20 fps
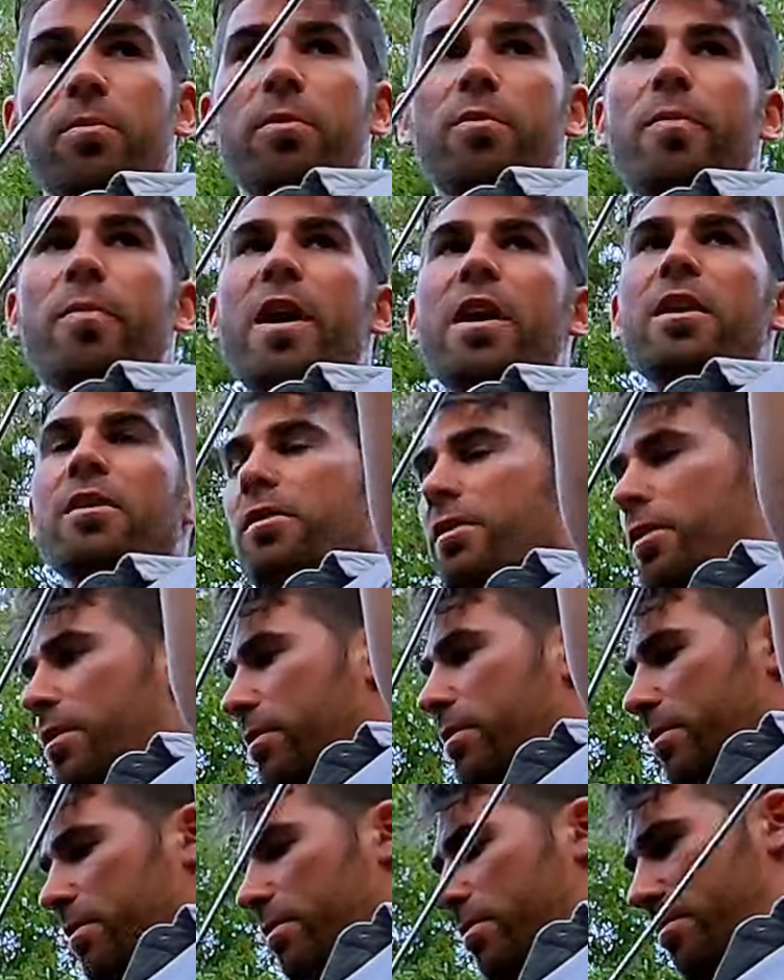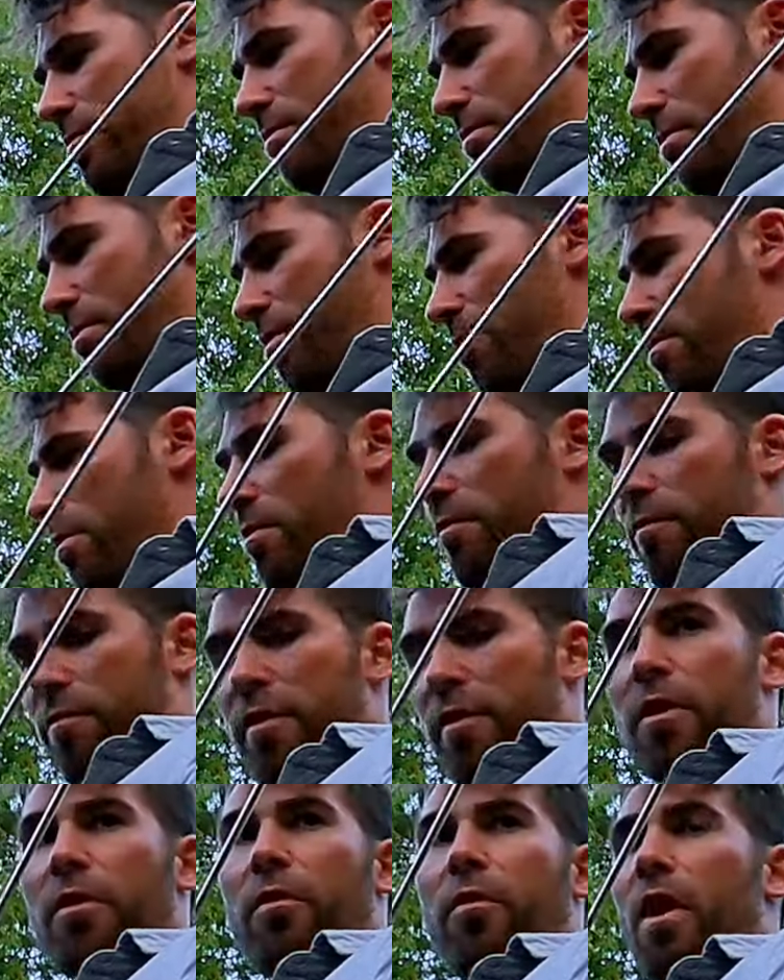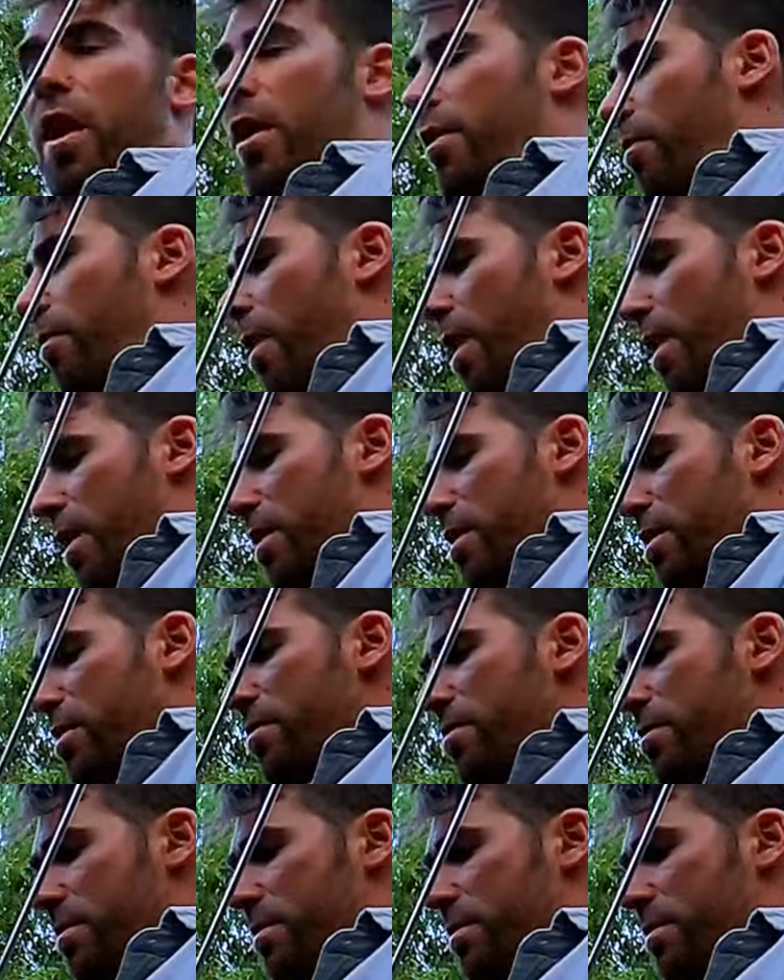be bent. Feed it right the way in.